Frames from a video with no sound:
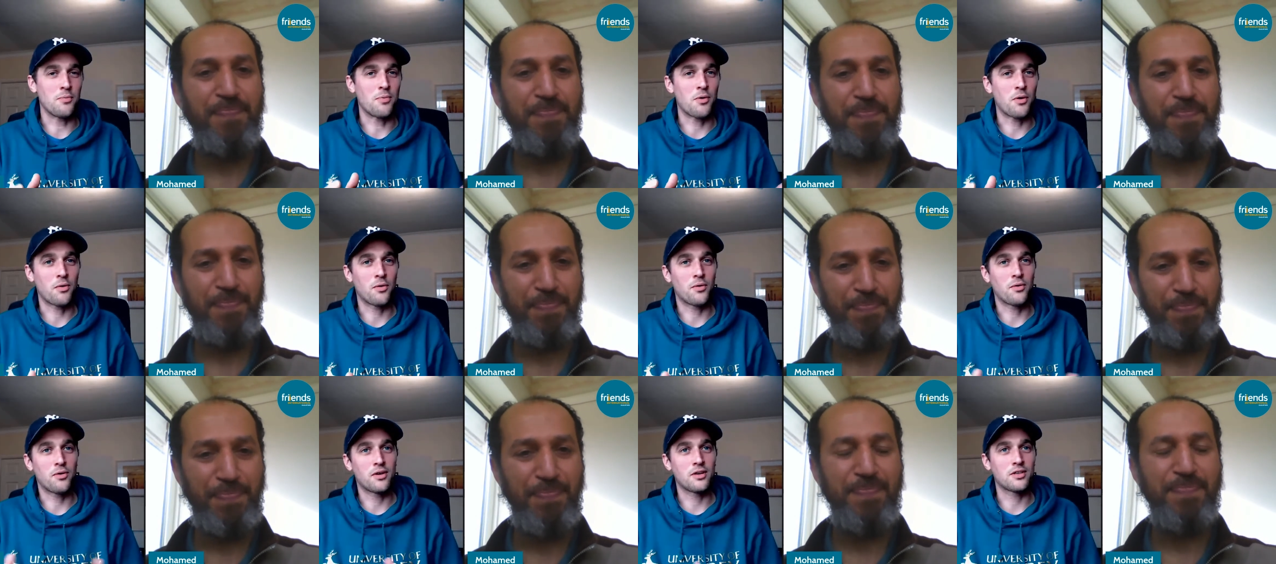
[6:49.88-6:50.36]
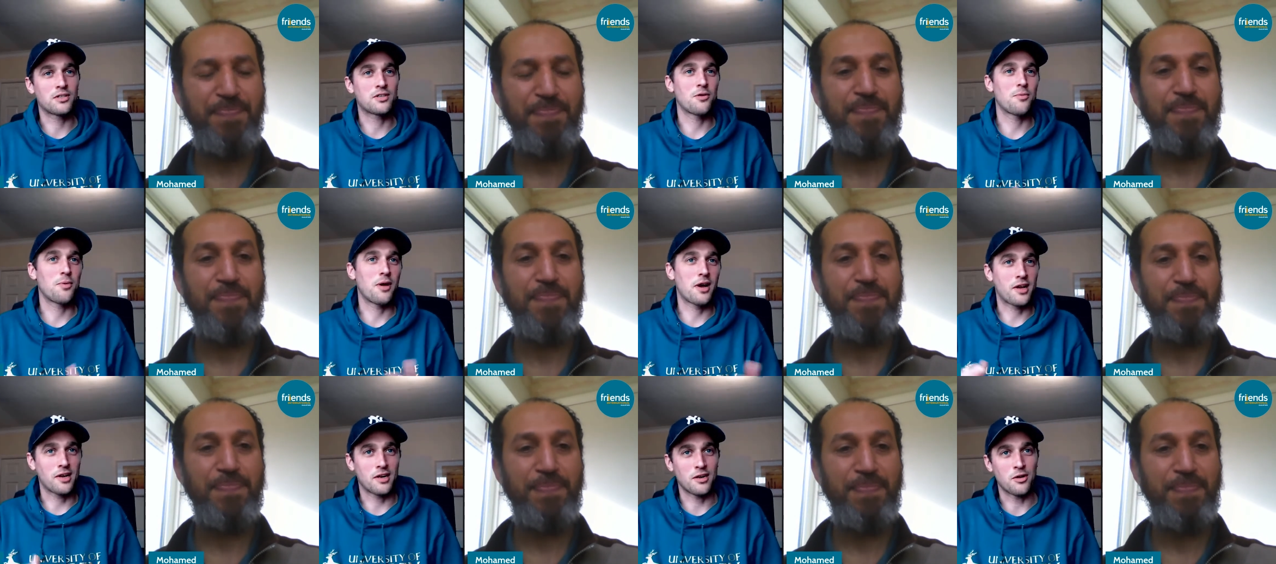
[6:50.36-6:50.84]
Speaker 1: but let's go back
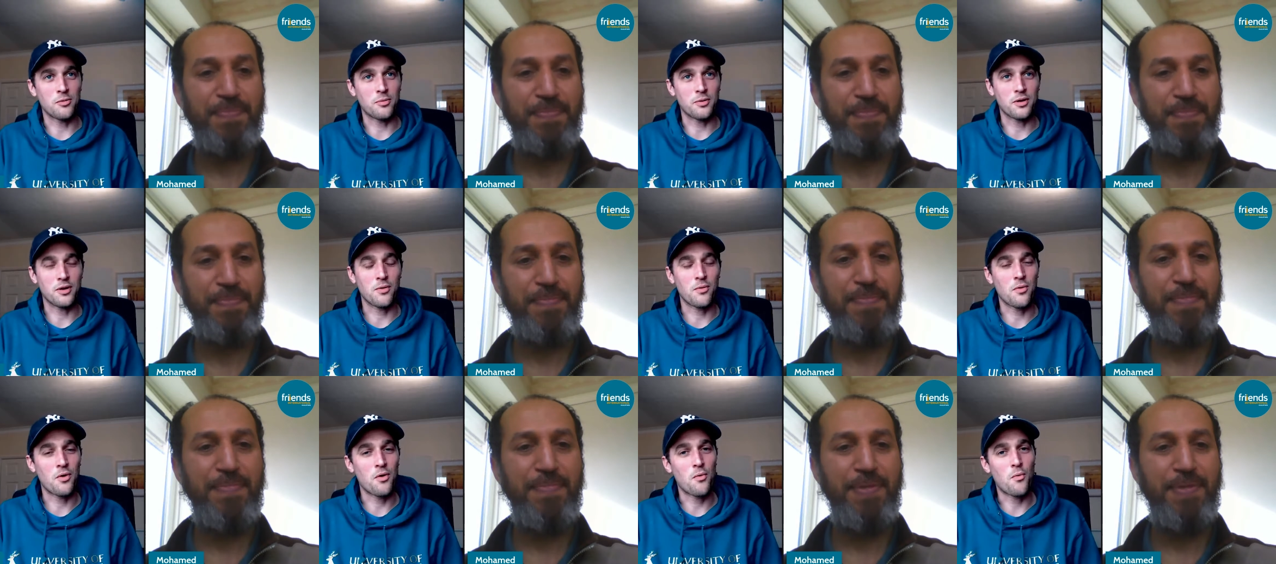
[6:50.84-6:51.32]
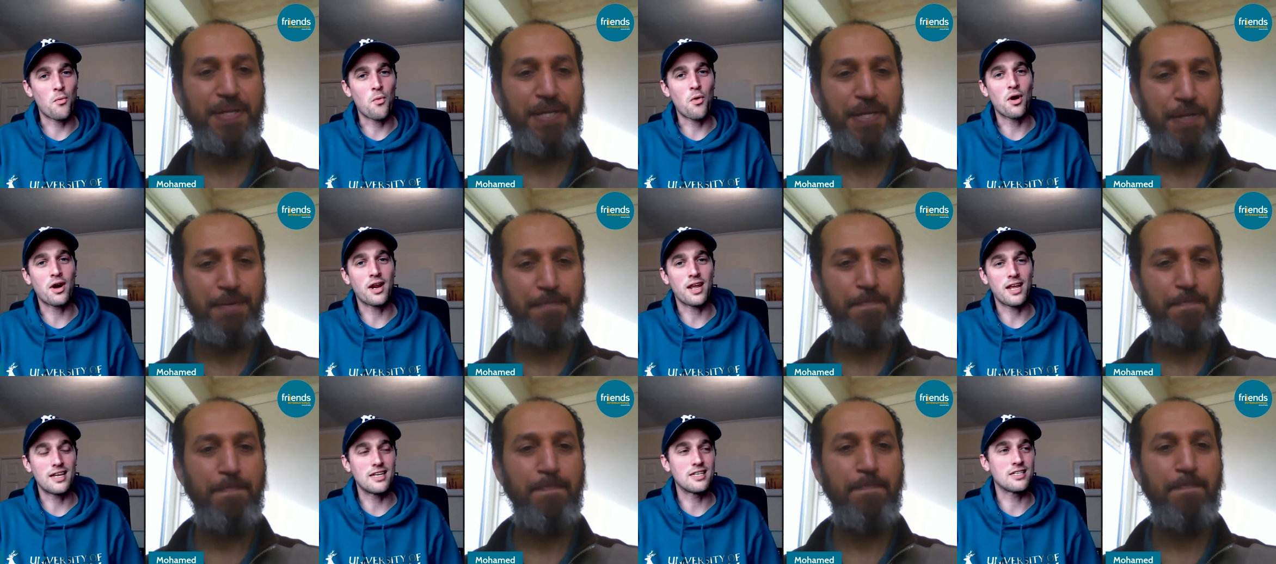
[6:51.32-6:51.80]
a little bit. What what
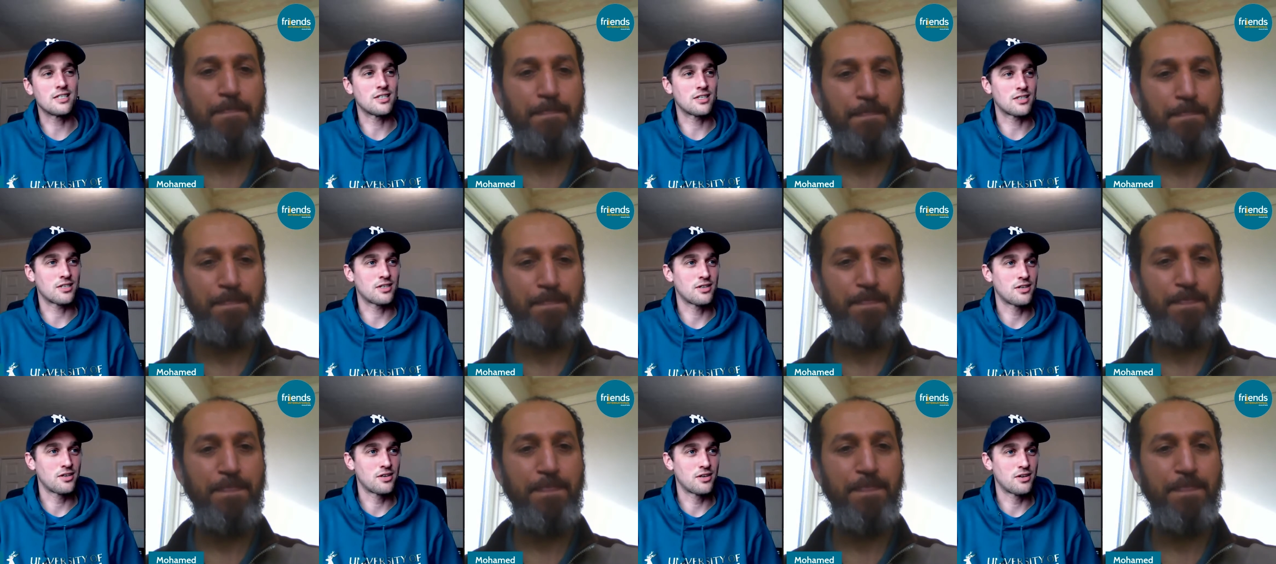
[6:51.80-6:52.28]
is